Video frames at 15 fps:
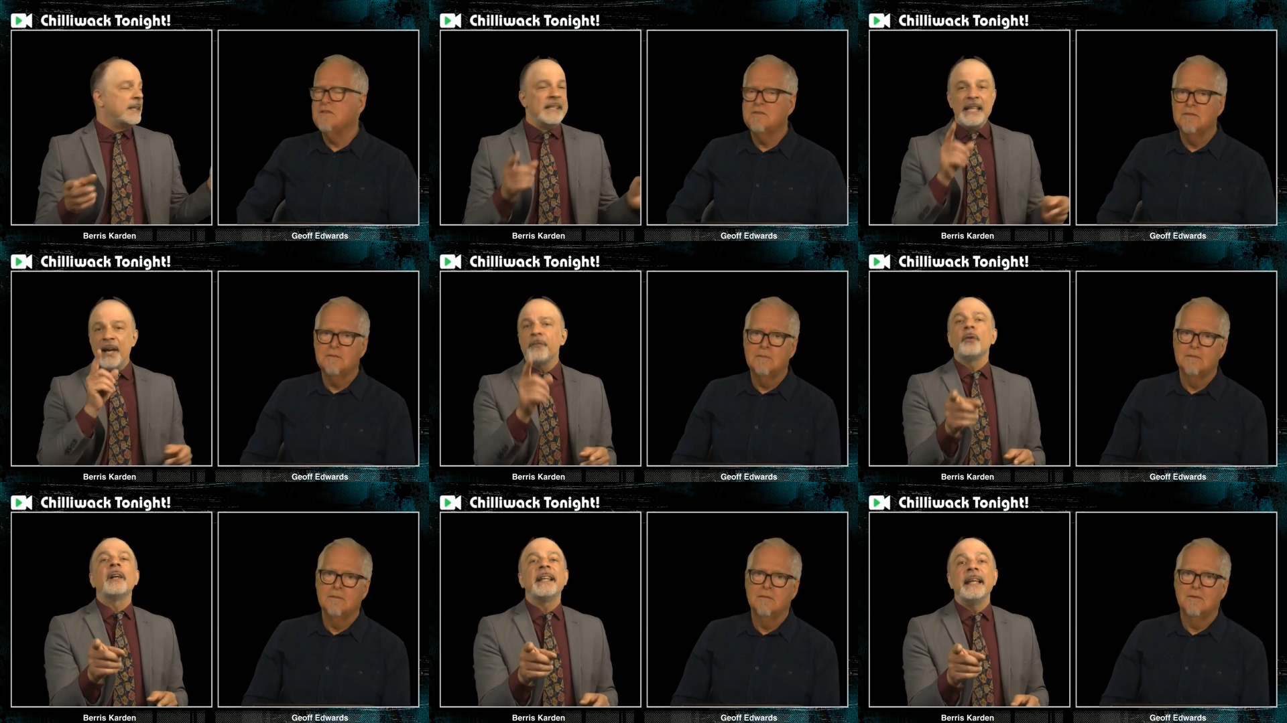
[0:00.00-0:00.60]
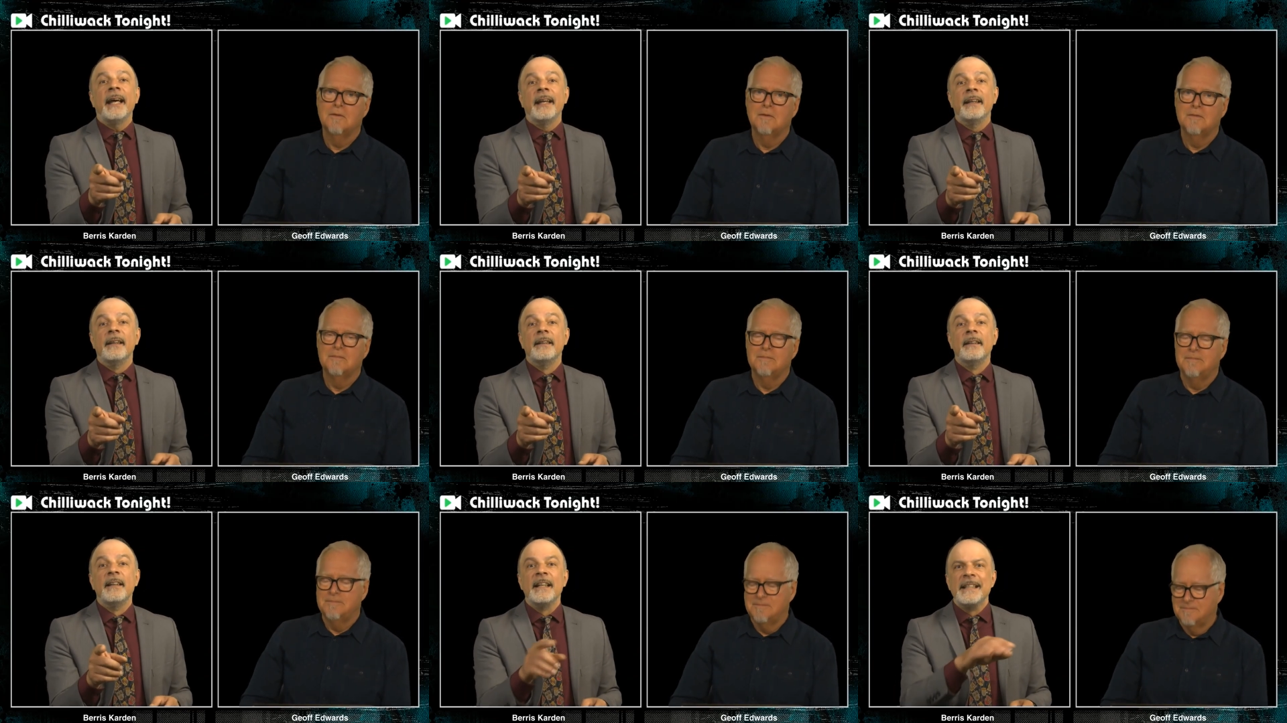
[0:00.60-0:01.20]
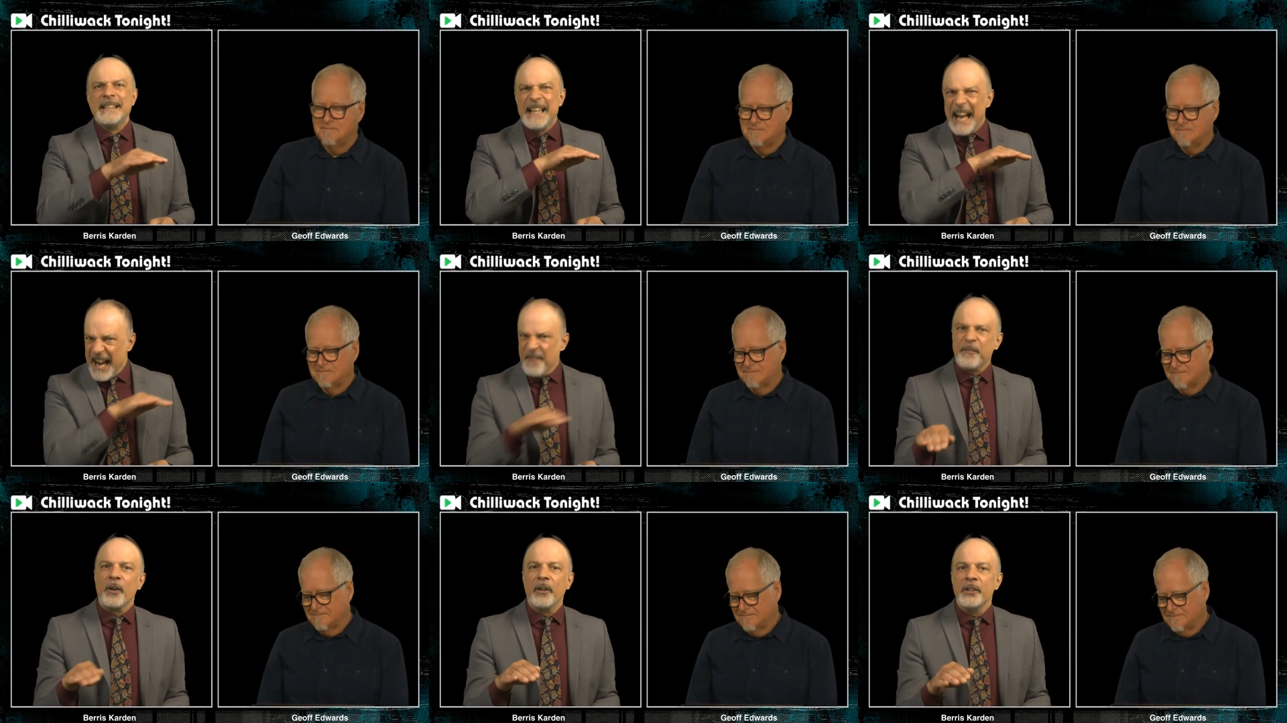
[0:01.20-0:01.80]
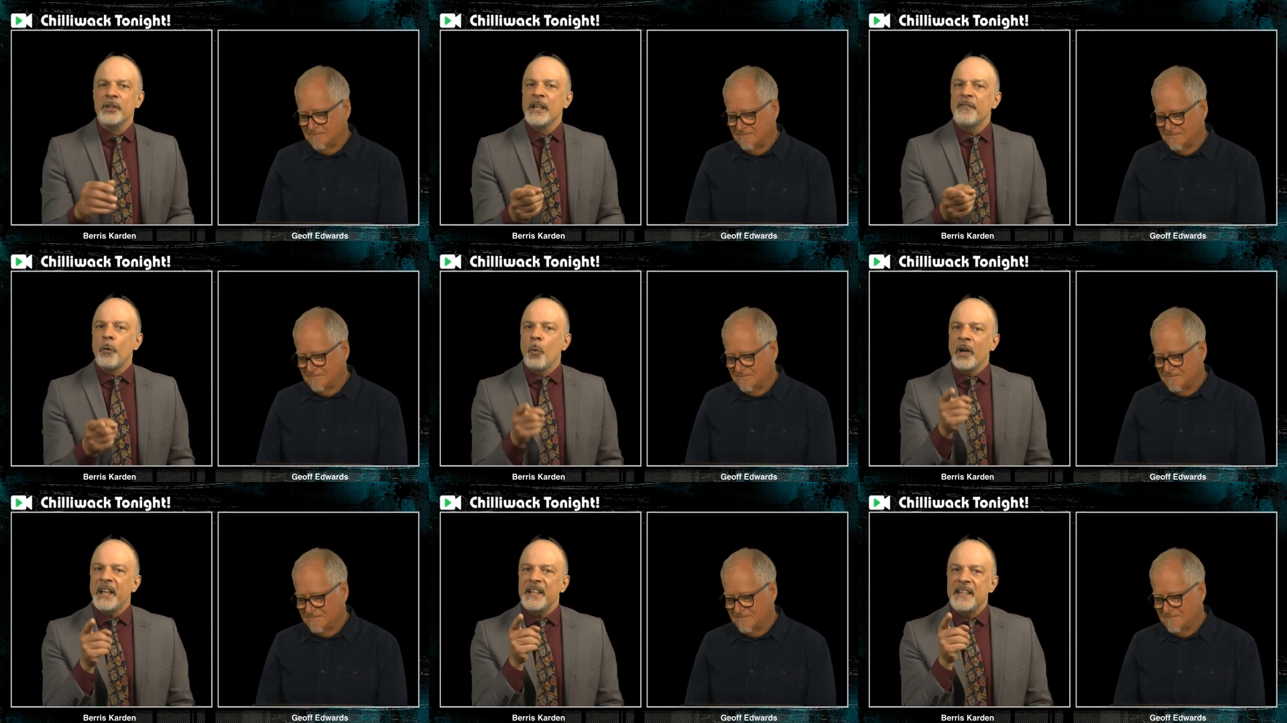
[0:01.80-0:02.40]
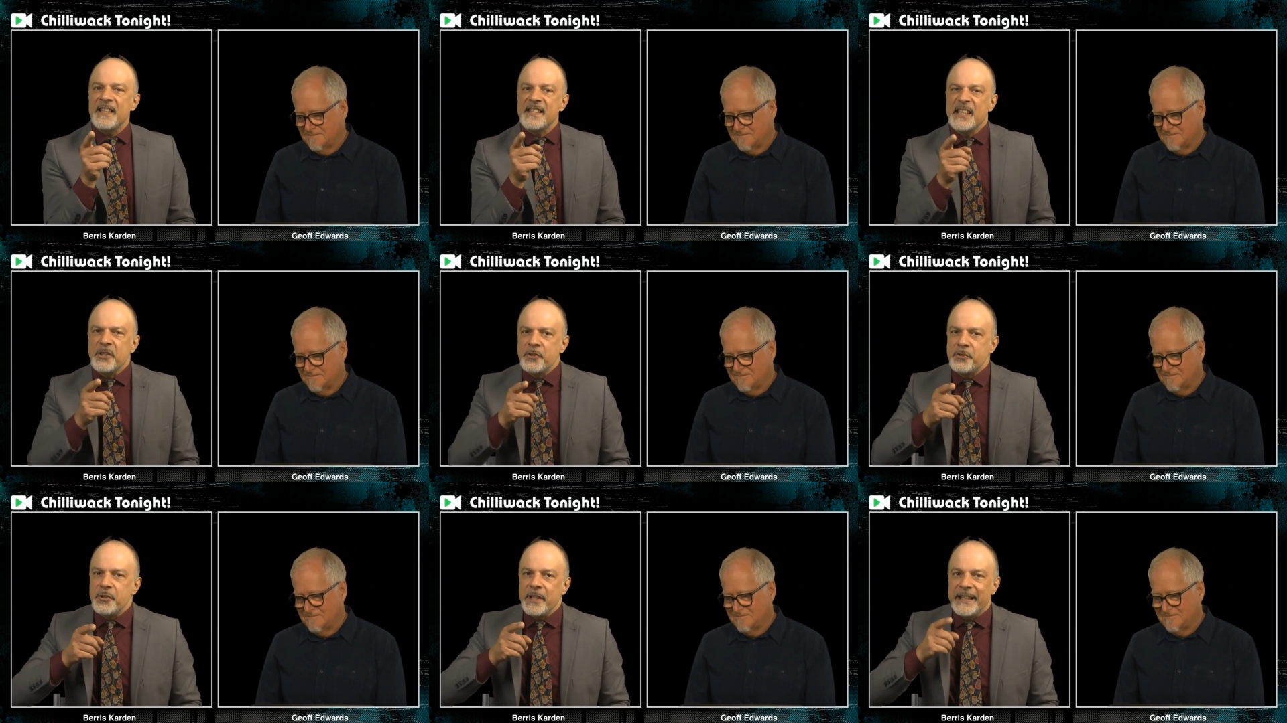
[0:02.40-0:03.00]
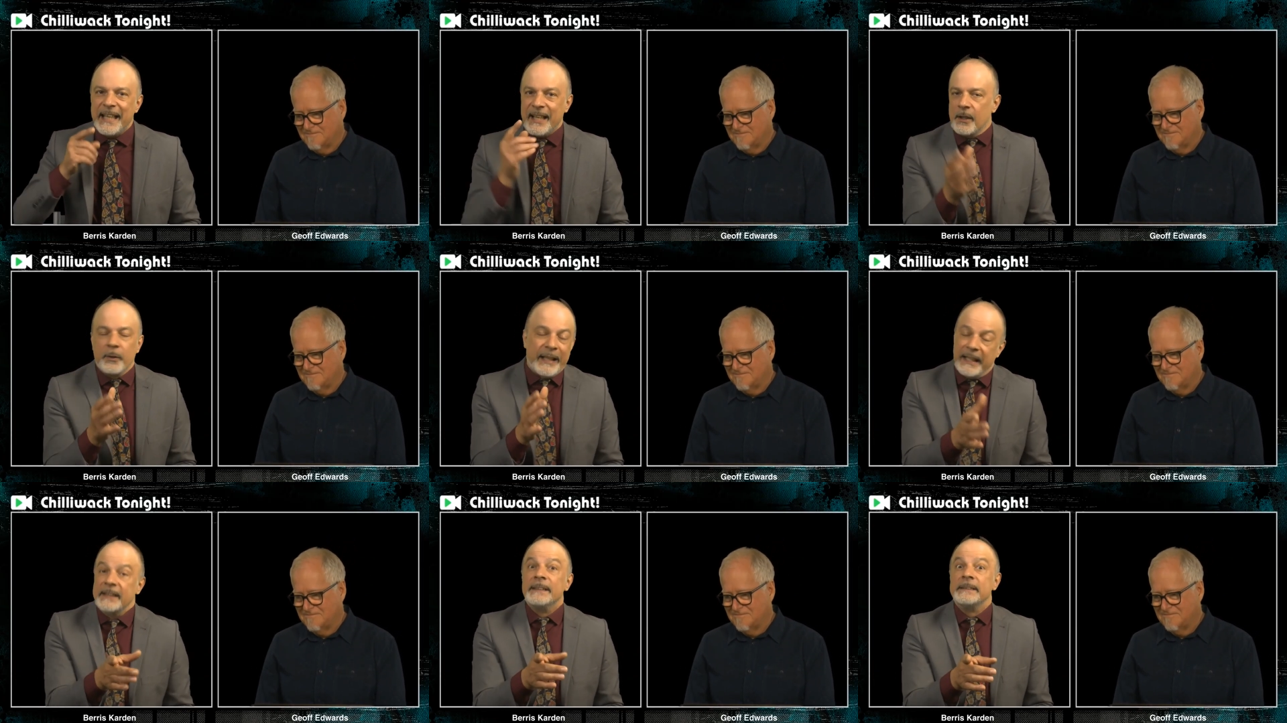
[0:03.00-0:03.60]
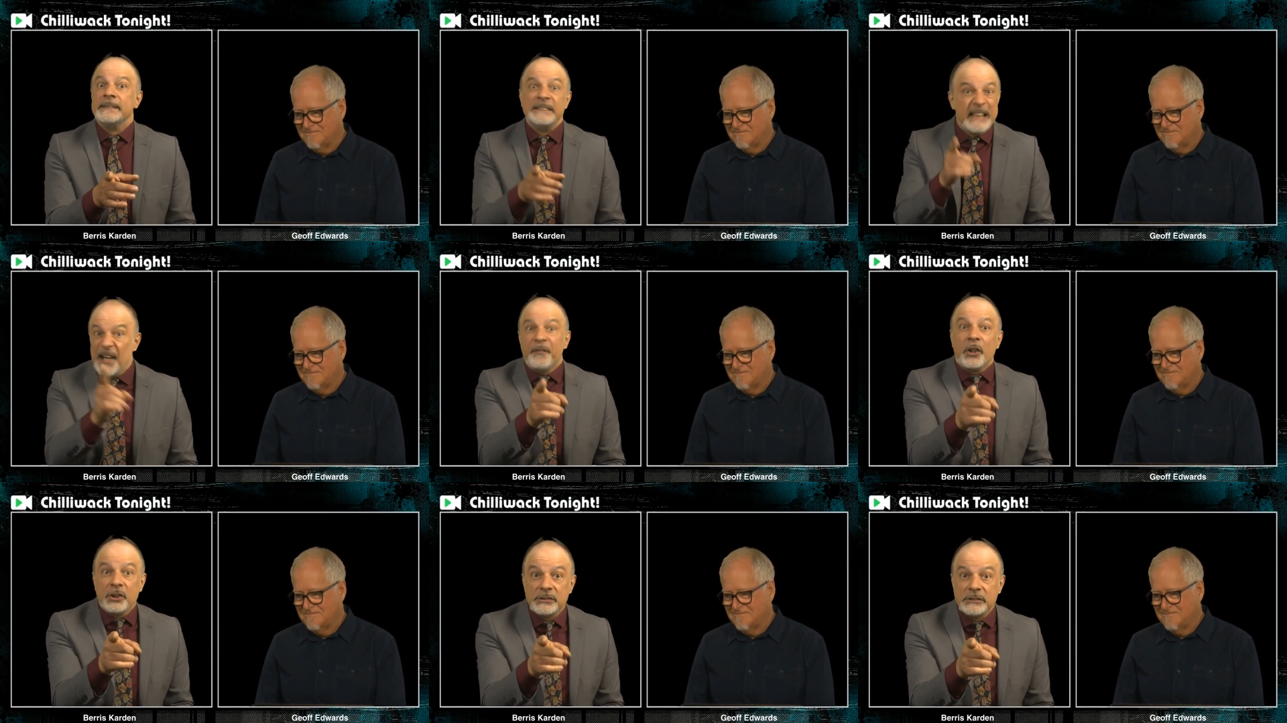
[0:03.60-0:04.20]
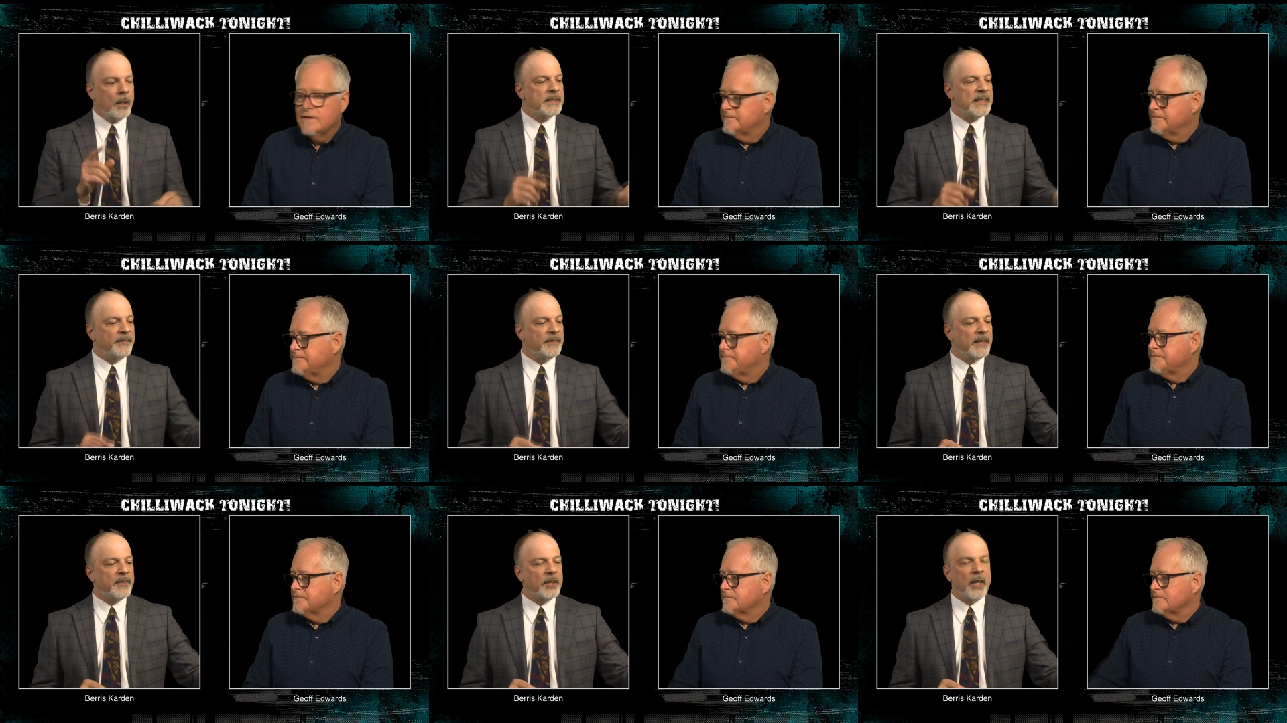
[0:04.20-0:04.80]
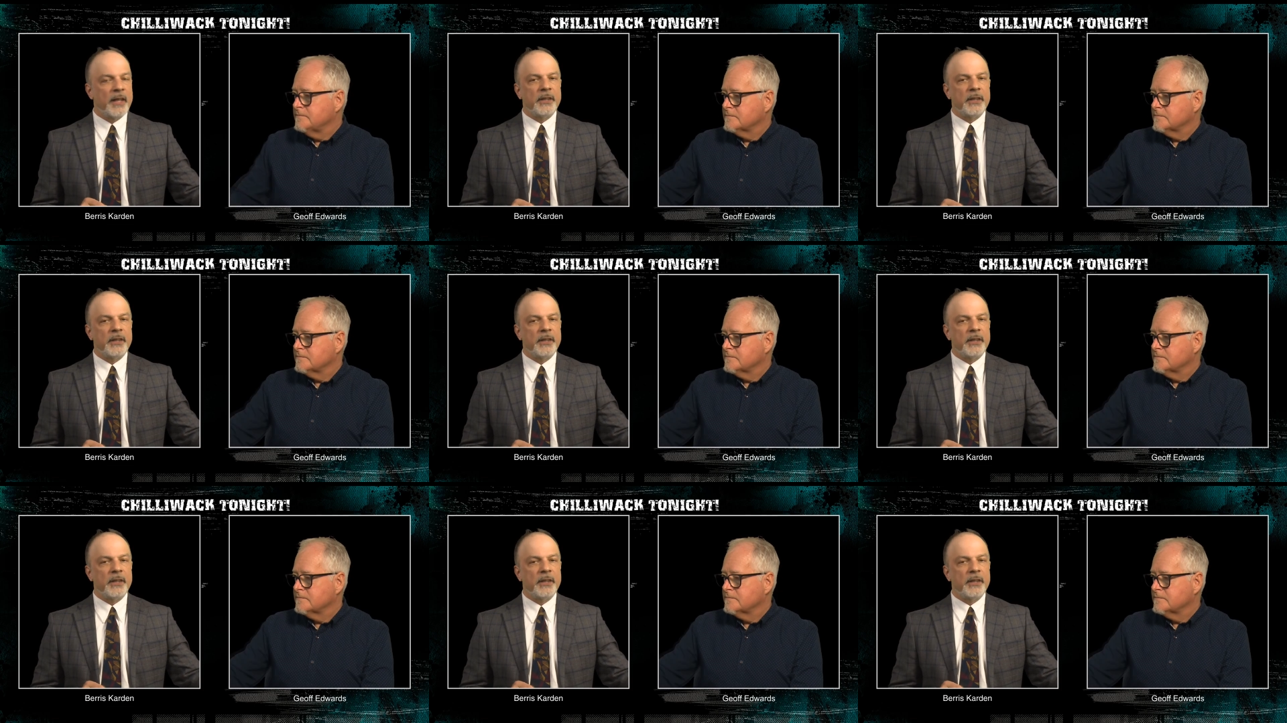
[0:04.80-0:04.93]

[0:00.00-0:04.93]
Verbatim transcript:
Speaker 1: Never again. Ever. You're never working in this industry again. Okay, never. Definitely have an